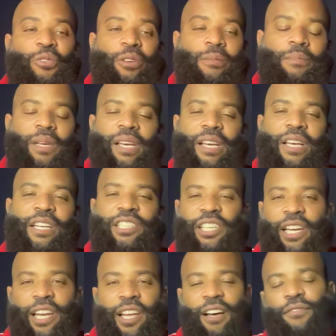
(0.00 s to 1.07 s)
him she
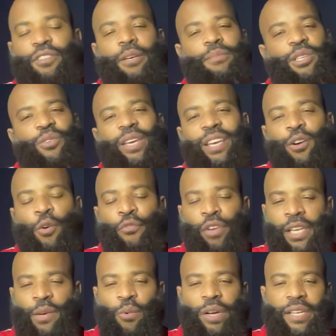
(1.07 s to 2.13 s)
loved him, so he don't
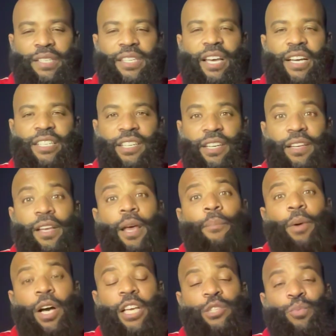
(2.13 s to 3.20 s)
really want to touch it,
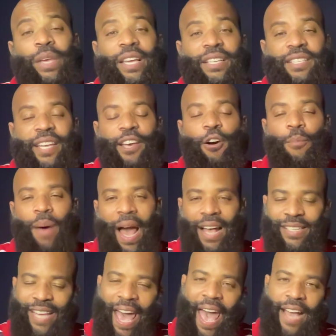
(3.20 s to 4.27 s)
because we can tell by
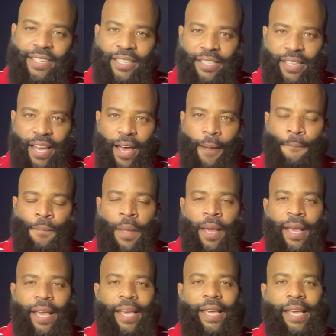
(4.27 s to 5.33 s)
his actions that
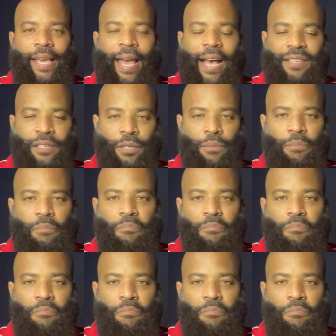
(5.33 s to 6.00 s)
he hasn't